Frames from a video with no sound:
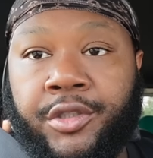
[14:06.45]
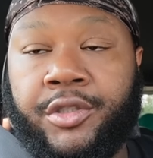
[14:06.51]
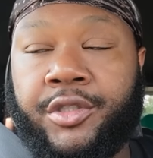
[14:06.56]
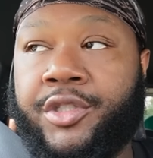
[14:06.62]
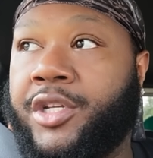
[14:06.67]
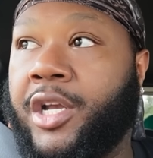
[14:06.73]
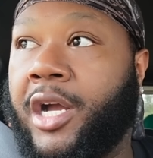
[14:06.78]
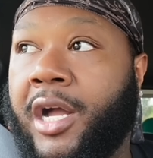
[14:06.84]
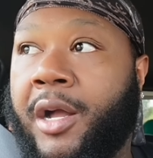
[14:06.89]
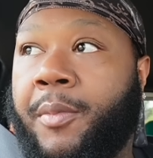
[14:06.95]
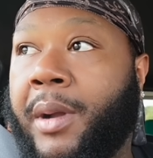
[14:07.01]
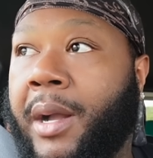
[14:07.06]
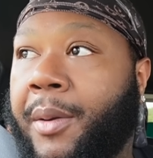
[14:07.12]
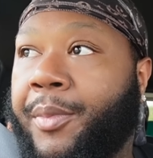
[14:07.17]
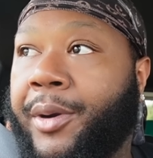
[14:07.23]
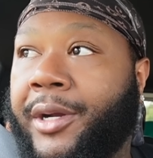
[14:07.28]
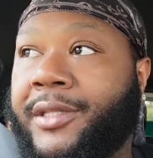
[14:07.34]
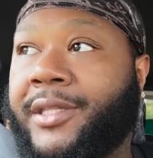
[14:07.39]
Oh my god! Y'all, my
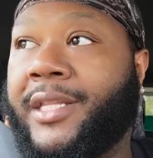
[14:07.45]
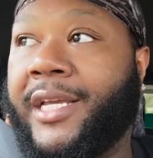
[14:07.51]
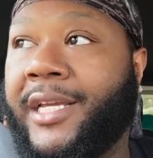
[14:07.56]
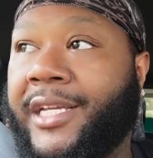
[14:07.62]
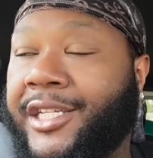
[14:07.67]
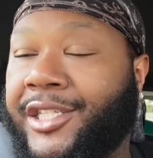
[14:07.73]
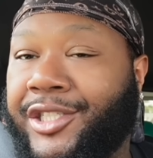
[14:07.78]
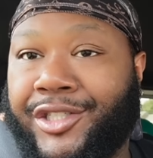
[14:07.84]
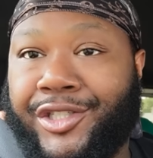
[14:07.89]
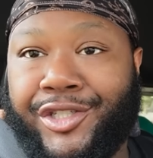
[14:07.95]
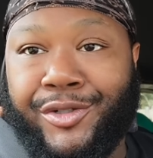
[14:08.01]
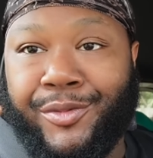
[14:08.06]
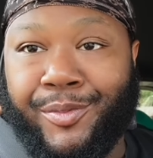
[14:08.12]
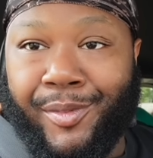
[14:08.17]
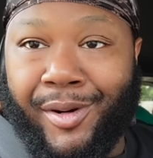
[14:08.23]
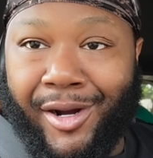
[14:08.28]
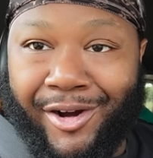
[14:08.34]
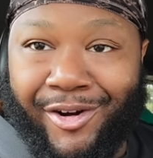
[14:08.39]
birthday is
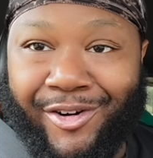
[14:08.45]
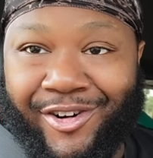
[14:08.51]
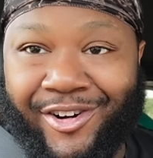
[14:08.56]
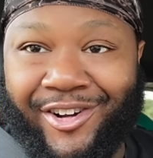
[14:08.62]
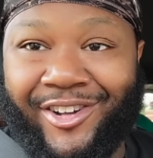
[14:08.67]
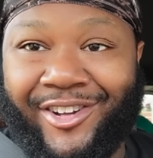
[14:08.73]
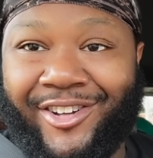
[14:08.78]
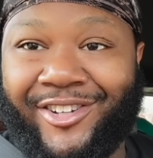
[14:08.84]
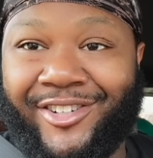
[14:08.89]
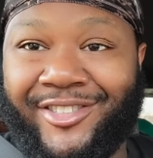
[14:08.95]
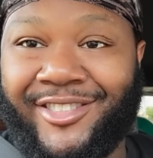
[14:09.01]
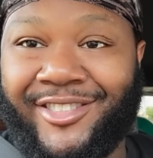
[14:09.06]
tomorrow.